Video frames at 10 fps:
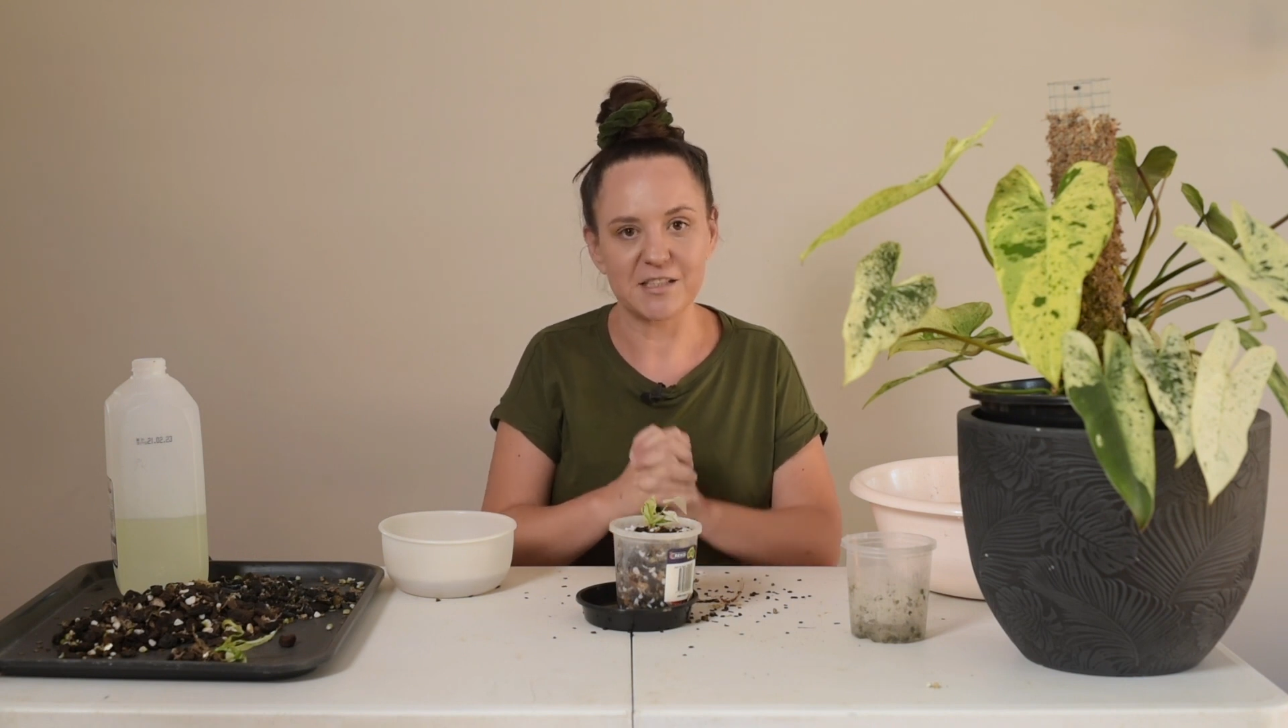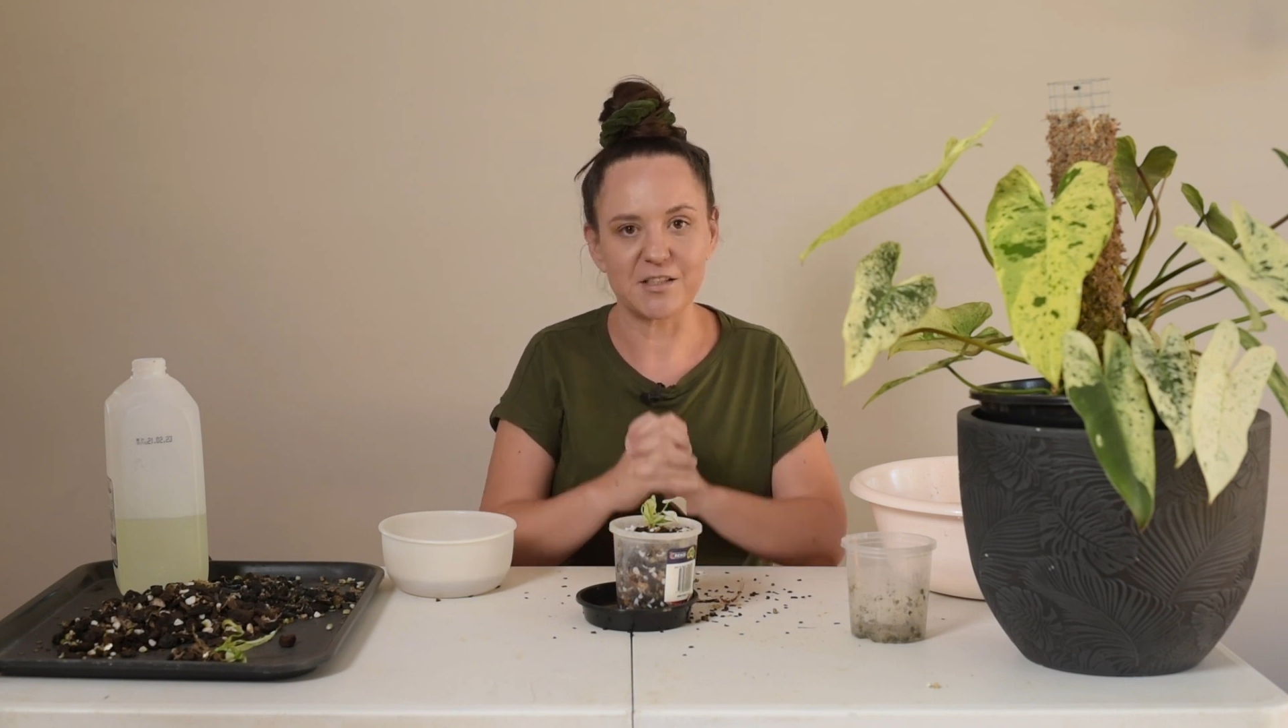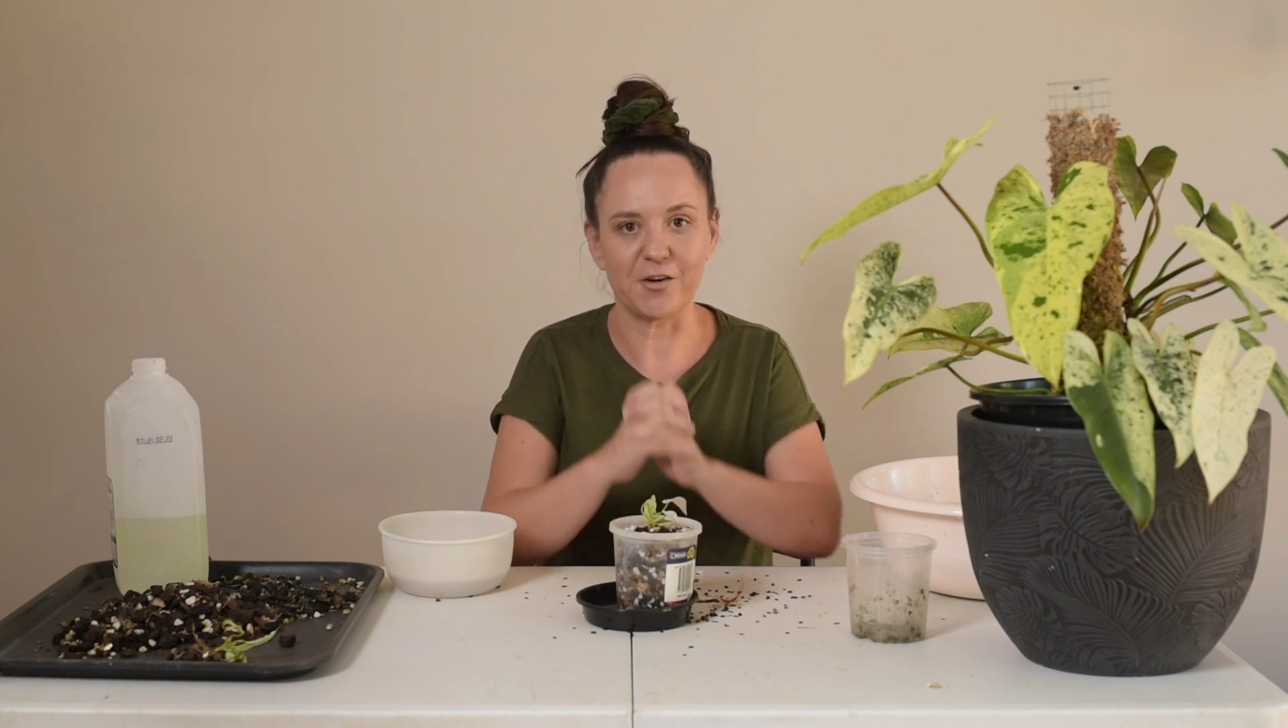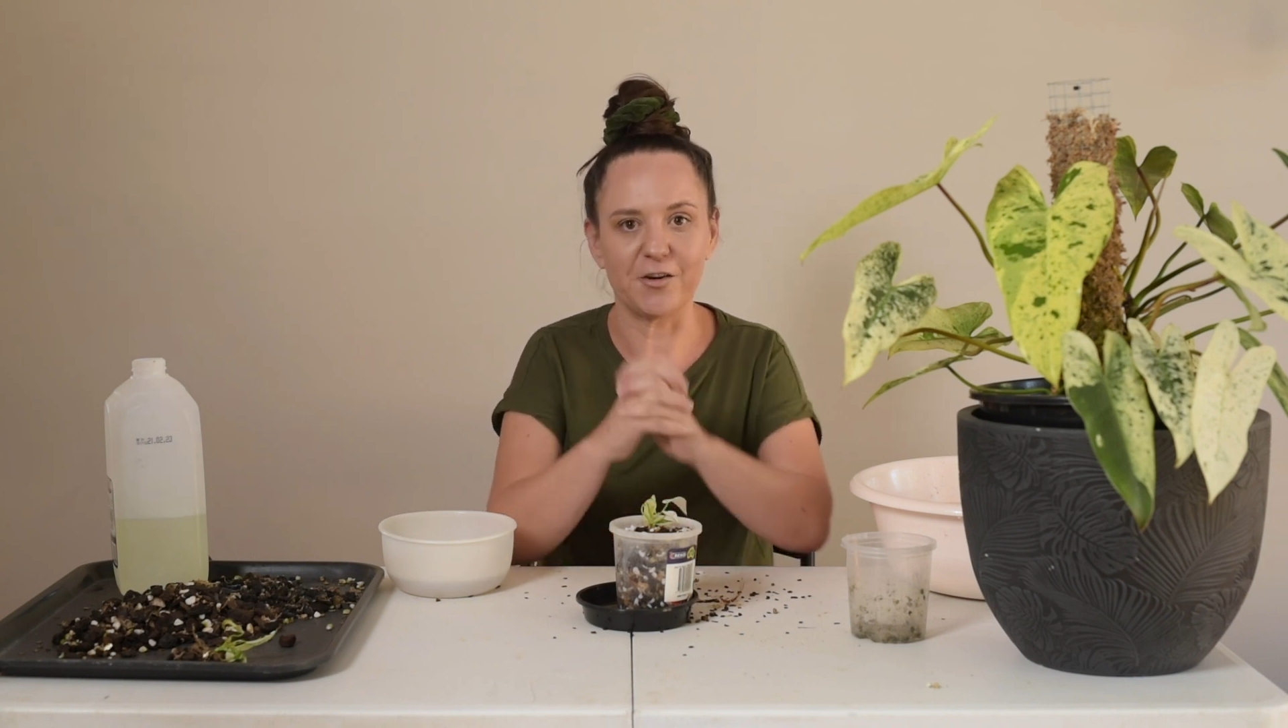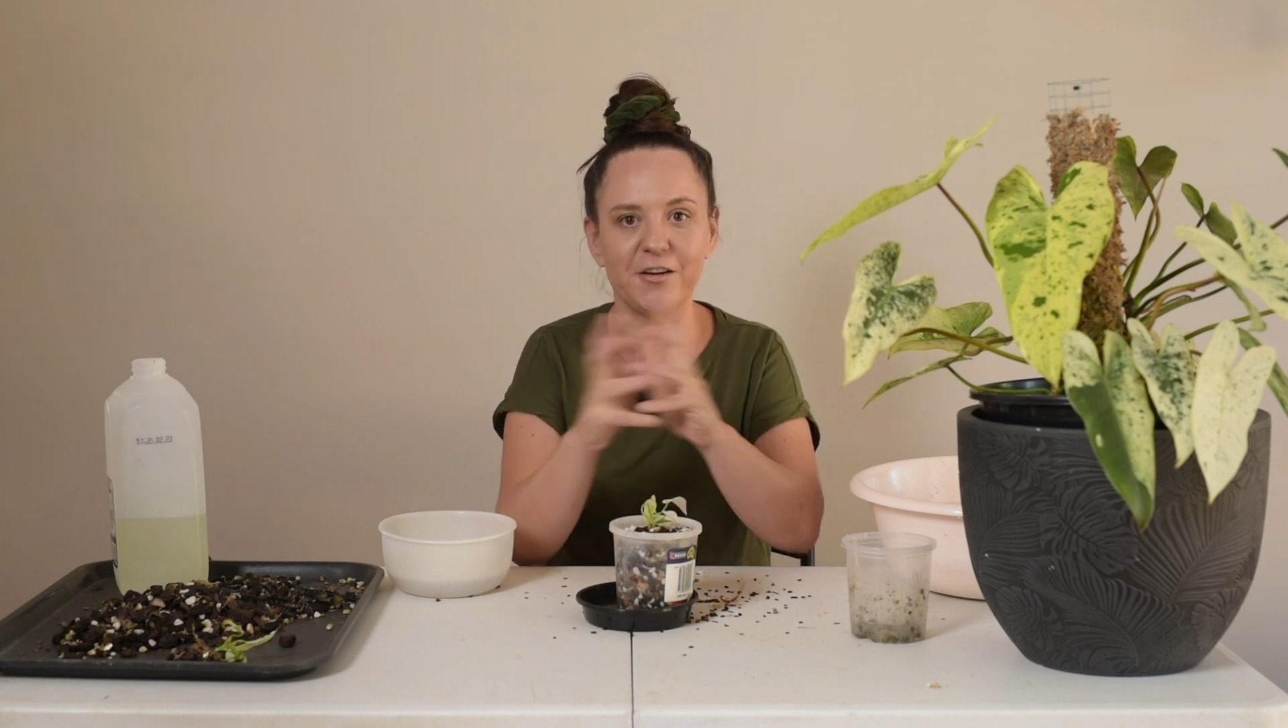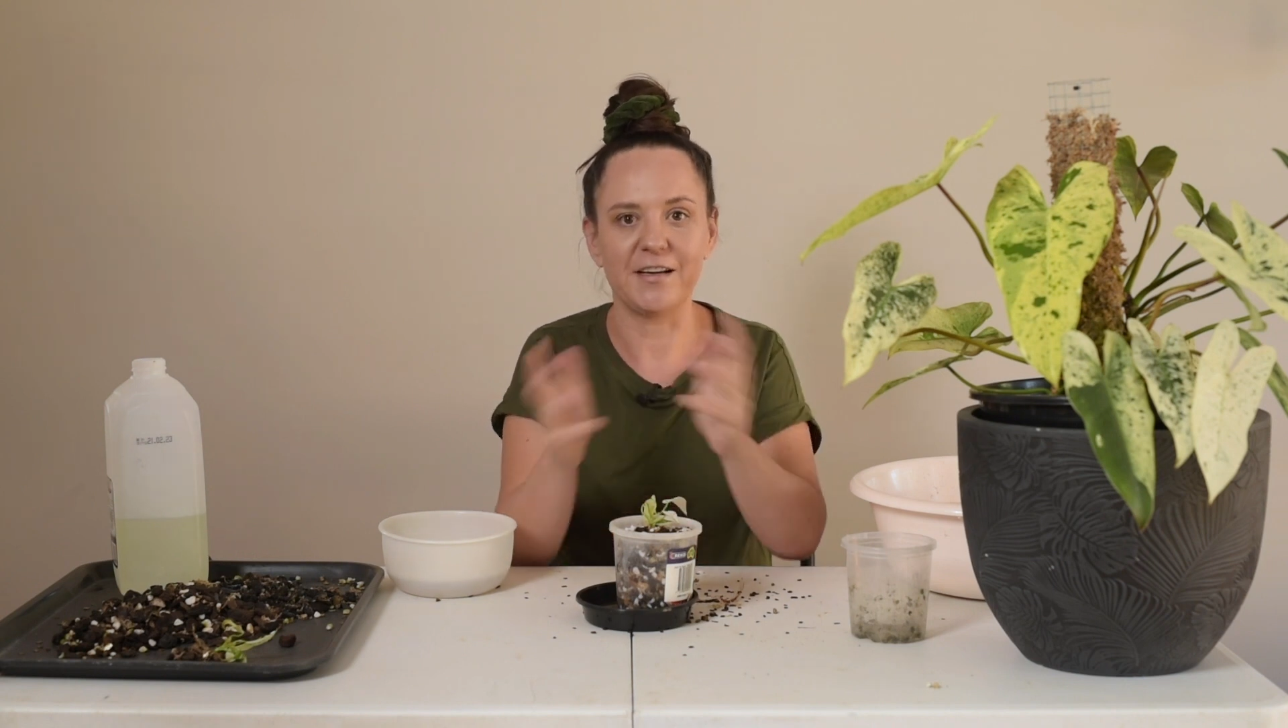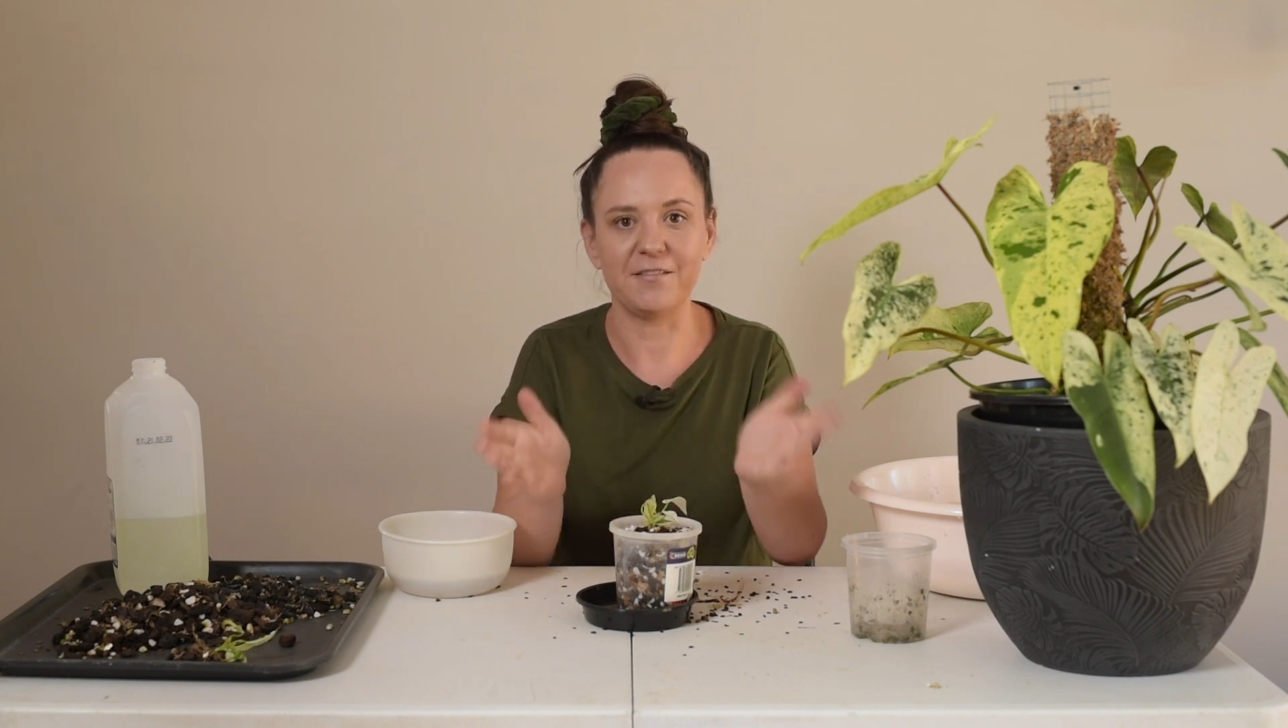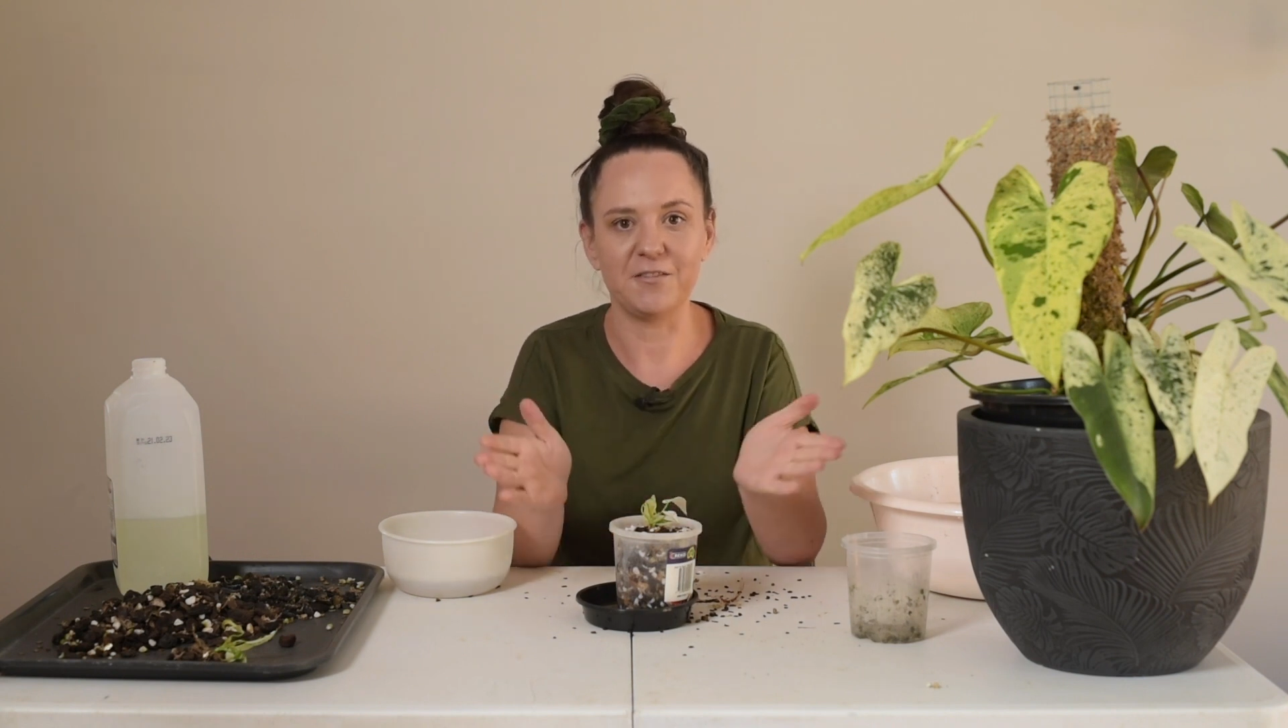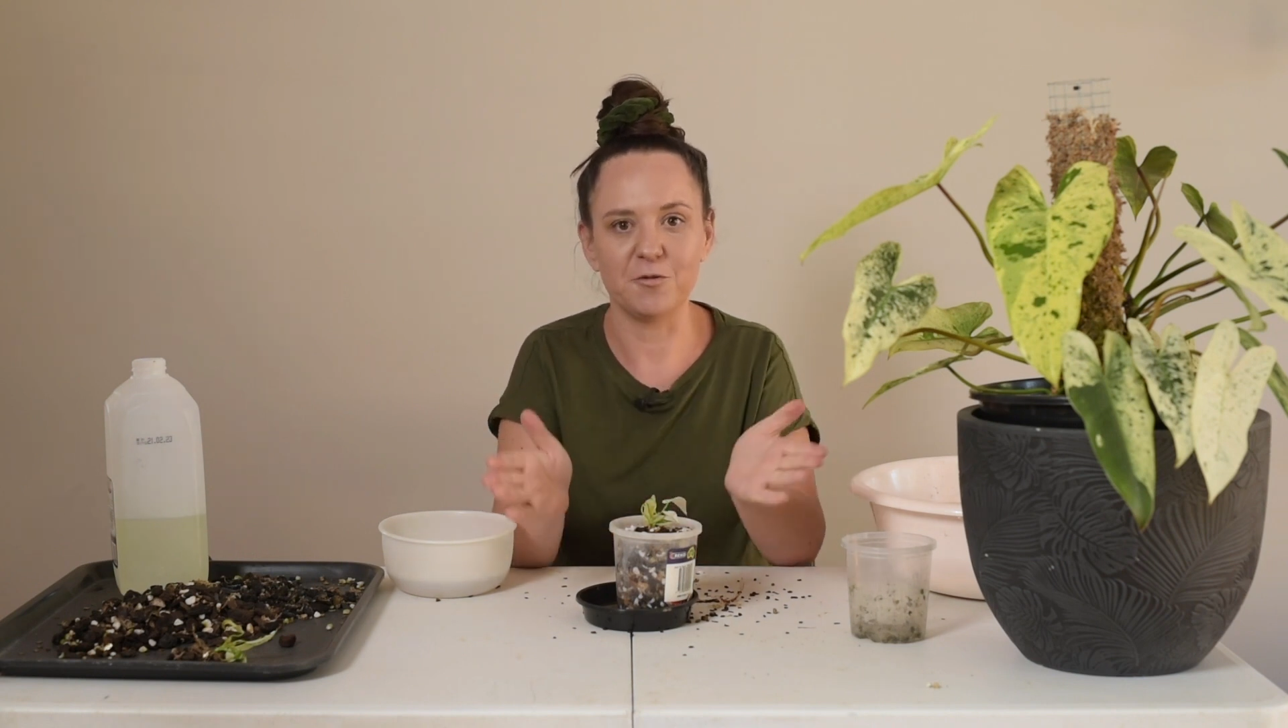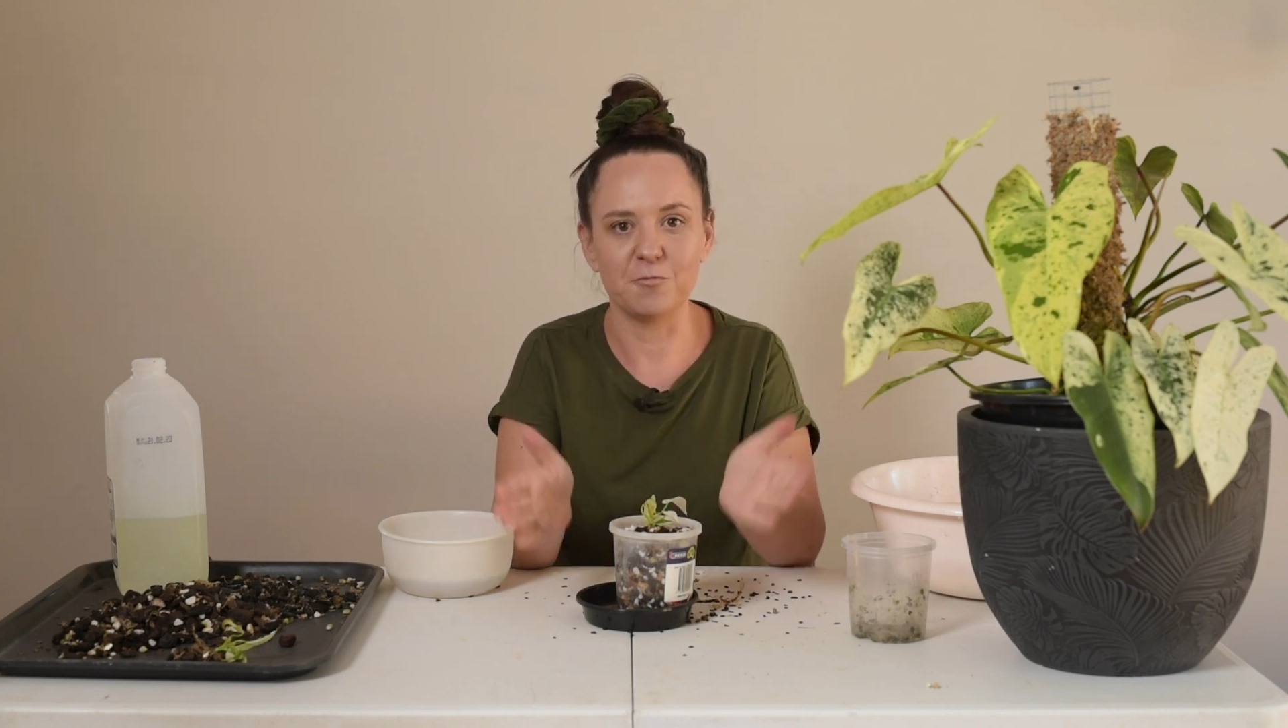So
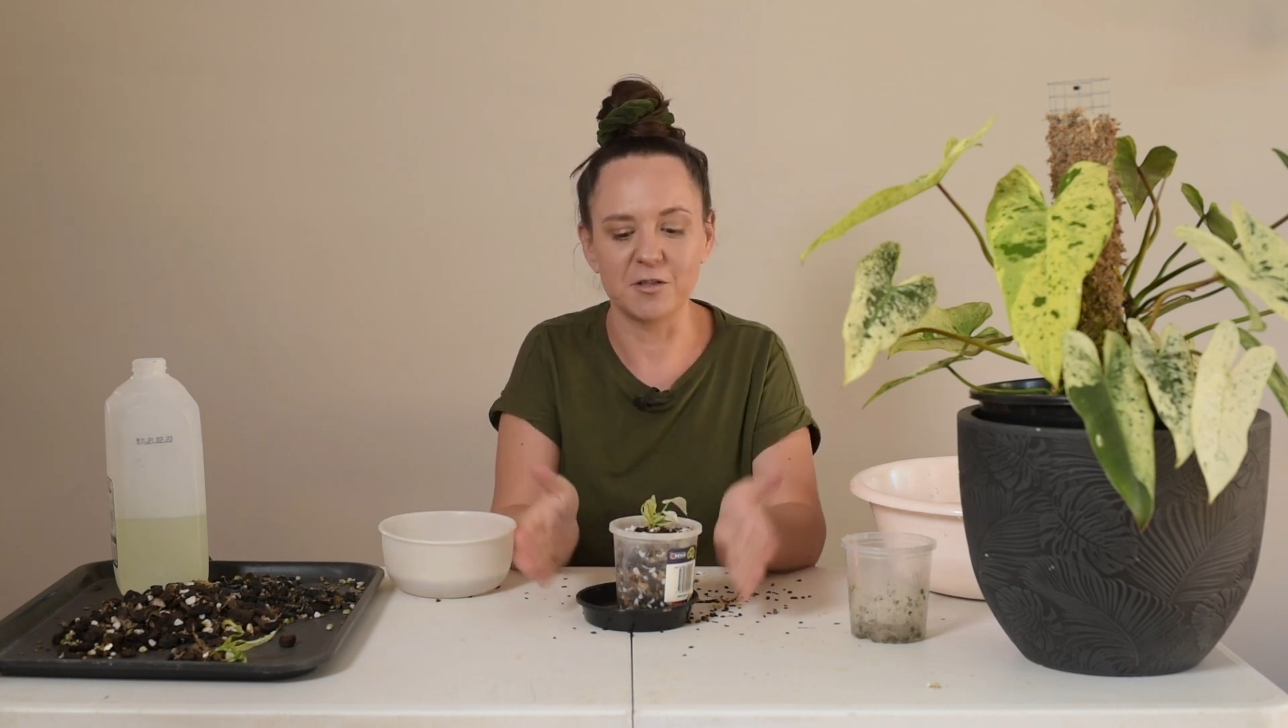if you